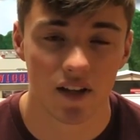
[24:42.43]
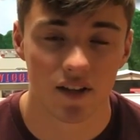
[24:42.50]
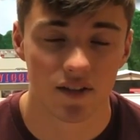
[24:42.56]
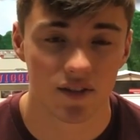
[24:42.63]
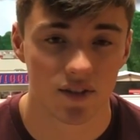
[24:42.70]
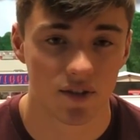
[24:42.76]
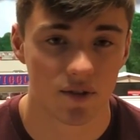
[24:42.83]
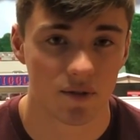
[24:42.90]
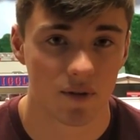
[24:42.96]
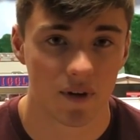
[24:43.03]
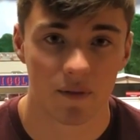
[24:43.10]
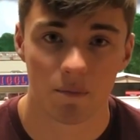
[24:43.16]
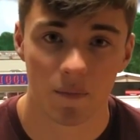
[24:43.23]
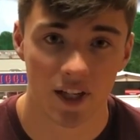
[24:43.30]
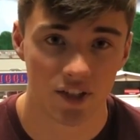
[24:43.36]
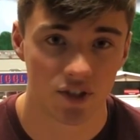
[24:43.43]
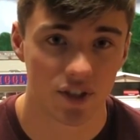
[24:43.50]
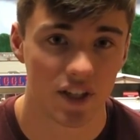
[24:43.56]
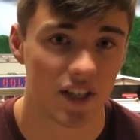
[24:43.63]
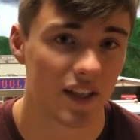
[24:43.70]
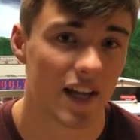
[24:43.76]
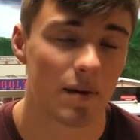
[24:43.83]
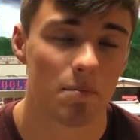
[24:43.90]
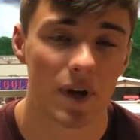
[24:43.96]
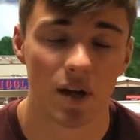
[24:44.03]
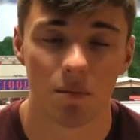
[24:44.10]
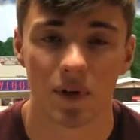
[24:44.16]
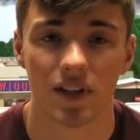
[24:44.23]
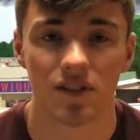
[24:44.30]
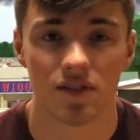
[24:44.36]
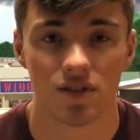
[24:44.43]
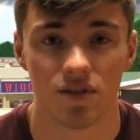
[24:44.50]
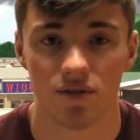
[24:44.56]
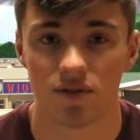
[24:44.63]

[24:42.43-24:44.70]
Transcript: So make sure you hit that bell button too,